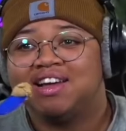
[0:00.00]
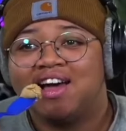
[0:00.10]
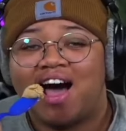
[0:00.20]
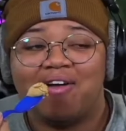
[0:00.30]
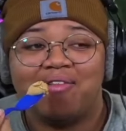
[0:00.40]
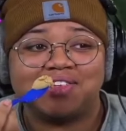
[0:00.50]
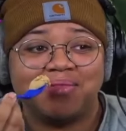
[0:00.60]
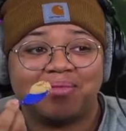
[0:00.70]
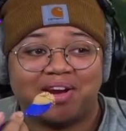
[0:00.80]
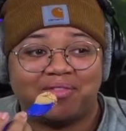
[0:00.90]
I wasn't
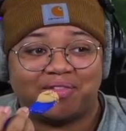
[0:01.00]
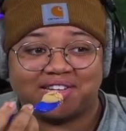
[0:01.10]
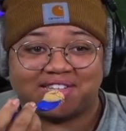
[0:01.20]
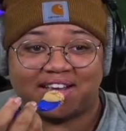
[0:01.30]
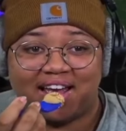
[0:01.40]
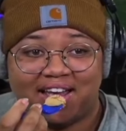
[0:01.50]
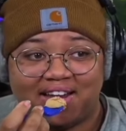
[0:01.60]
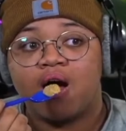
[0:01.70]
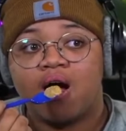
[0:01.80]
ready for this again.